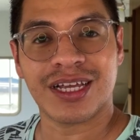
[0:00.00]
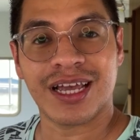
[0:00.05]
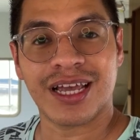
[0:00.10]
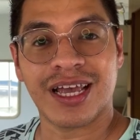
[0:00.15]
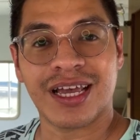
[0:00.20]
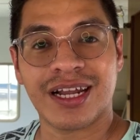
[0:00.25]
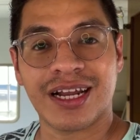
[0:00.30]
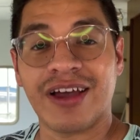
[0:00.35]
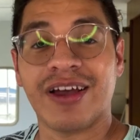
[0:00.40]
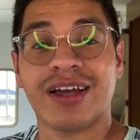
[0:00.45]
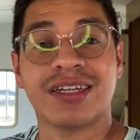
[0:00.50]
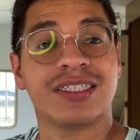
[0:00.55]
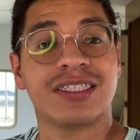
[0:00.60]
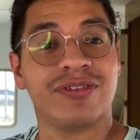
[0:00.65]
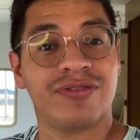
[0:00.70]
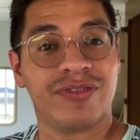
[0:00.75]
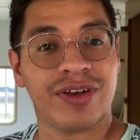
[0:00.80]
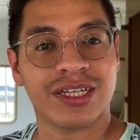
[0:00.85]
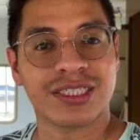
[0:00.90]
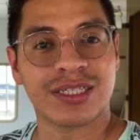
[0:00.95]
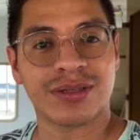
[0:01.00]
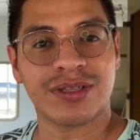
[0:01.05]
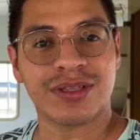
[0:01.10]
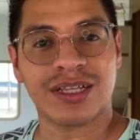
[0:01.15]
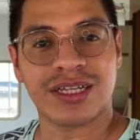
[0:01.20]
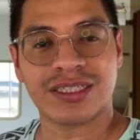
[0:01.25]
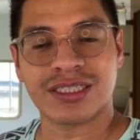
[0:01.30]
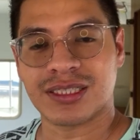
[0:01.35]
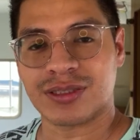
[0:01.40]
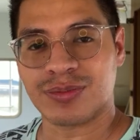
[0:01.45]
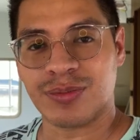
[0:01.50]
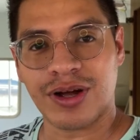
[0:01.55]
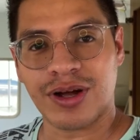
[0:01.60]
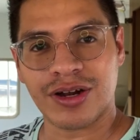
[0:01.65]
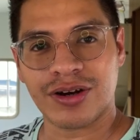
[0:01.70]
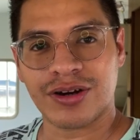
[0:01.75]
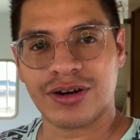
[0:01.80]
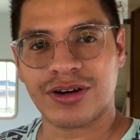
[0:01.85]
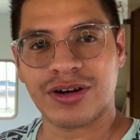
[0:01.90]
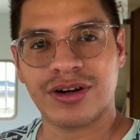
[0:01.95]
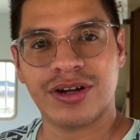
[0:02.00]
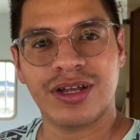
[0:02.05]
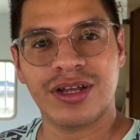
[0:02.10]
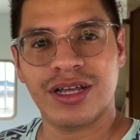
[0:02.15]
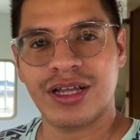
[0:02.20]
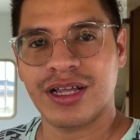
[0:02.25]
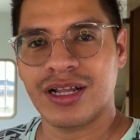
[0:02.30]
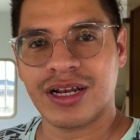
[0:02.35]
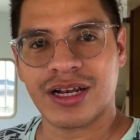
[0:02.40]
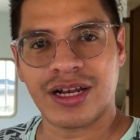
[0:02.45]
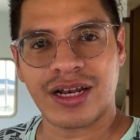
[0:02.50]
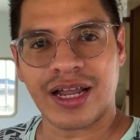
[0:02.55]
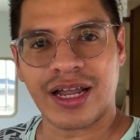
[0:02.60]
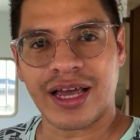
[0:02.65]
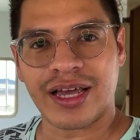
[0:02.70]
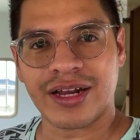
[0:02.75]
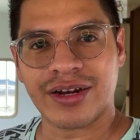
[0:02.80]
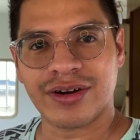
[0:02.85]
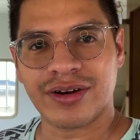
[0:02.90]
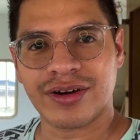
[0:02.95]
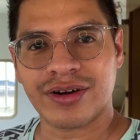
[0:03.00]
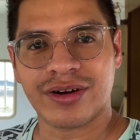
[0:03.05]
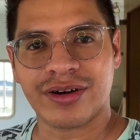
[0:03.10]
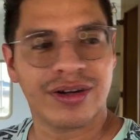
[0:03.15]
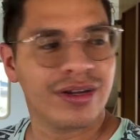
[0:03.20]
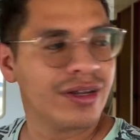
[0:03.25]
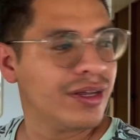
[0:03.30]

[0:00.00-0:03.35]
and I actually found something that's smaller, lighter,